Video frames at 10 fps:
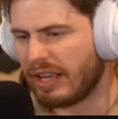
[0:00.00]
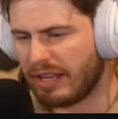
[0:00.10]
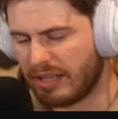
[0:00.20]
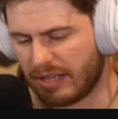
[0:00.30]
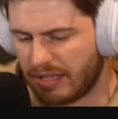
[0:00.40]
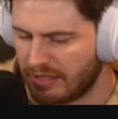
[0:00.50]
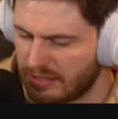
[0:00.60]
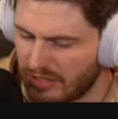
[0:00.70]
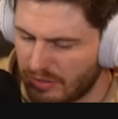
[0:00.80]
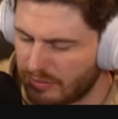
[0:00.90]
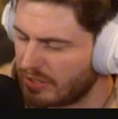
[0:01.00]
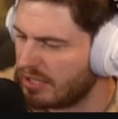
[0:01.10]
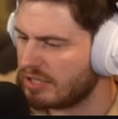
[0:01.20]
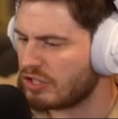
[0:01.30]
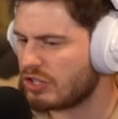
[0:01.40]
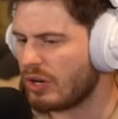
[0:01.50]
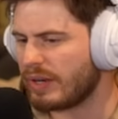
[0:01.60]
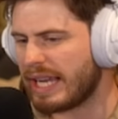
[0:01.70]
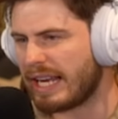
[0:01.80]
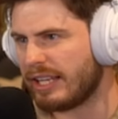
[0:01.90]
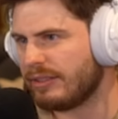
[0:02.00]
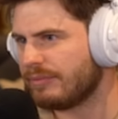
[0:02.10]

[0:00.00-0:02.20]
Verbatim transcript: You, you know, you just don't get it.